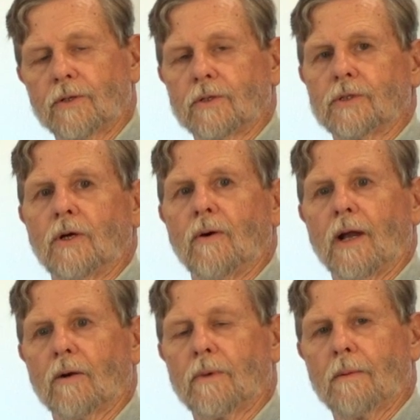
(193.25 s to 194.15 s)
There's no
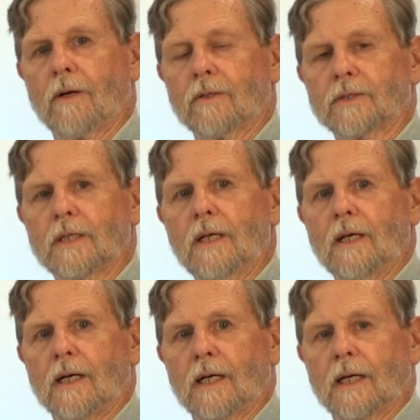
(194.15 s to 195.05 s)
air bubbles,
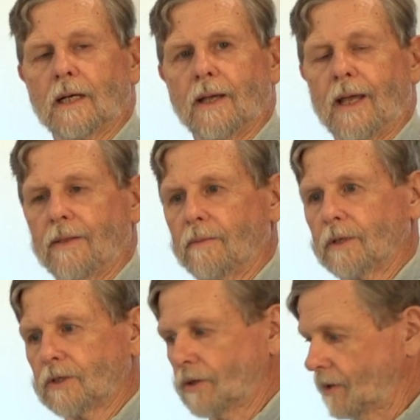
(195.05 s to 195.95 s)
and the
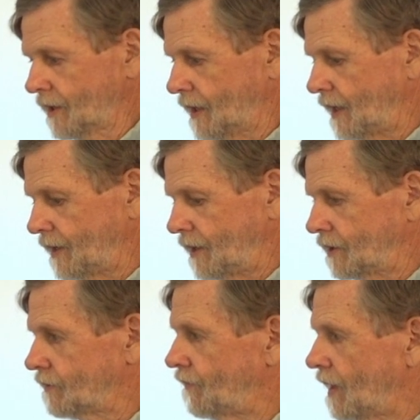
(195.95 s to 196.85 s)
material, again,
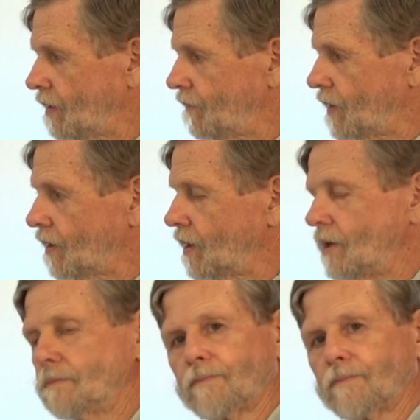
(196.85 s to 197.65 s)
is very, very